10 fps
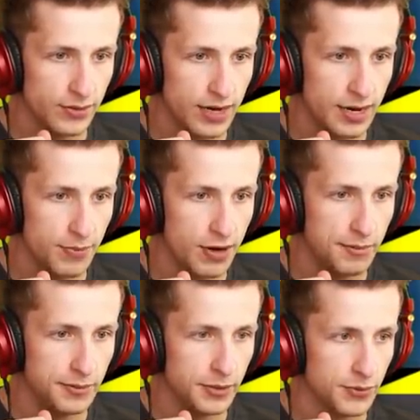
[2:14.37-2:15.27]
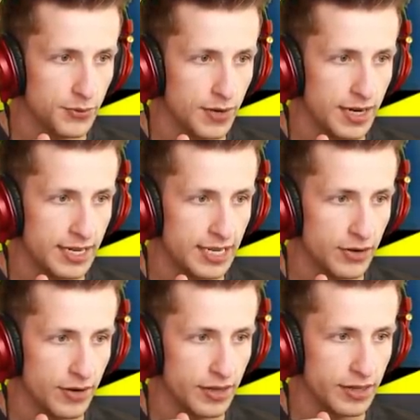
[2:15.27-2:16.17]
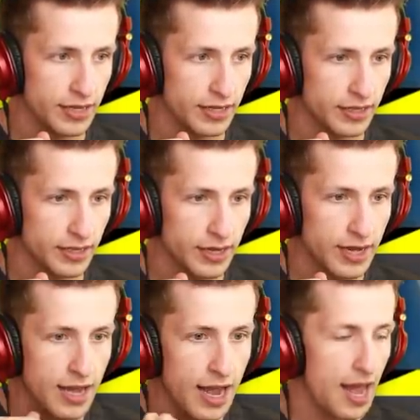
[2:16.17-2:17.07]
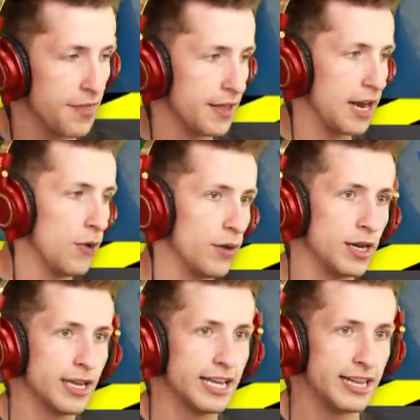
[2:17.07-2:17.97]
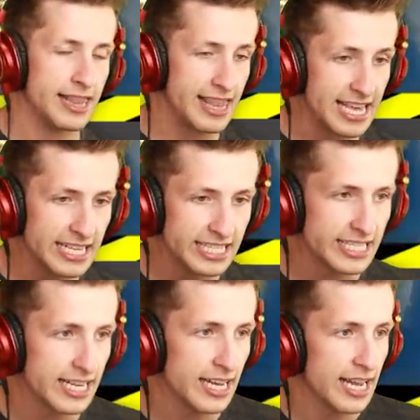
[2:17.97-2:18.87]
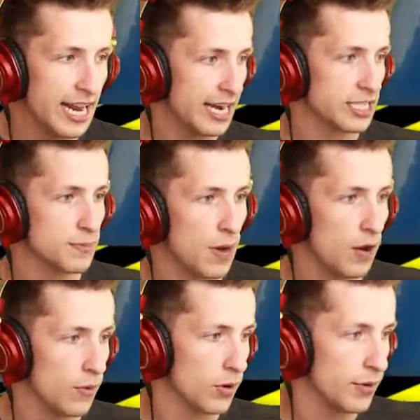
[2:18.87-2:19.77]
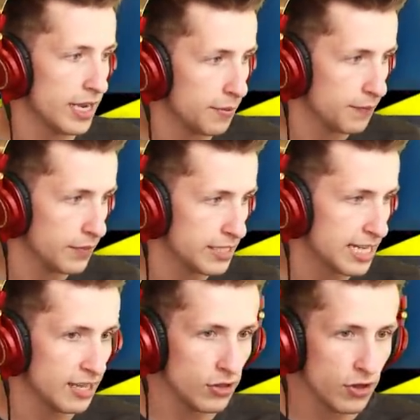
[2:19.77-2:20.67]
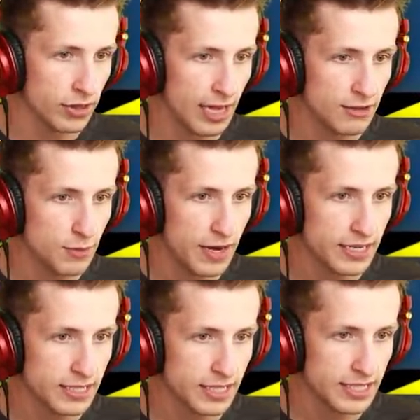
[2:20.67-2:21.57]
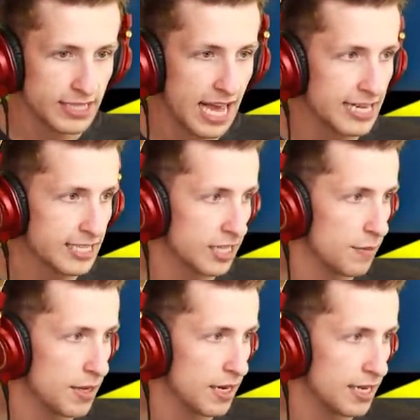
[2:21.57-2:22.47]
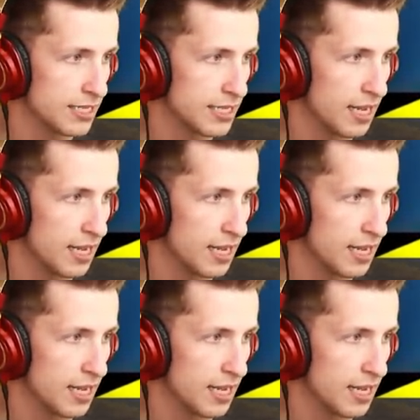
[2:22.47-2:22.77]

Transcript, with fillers: I probably right here, I think. And then I want to get this in a spot where we can... Let's get long life spikes because that's going to be nice.